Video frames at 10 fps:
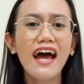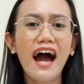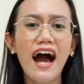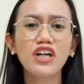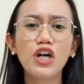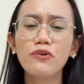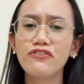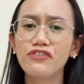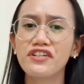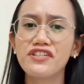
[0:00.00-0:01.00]
I hope you
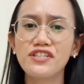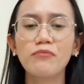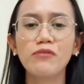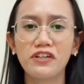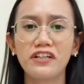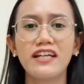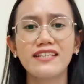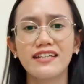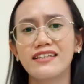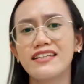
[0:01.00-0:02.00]
learned some learning
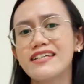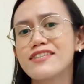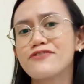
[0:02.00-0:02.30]
techniques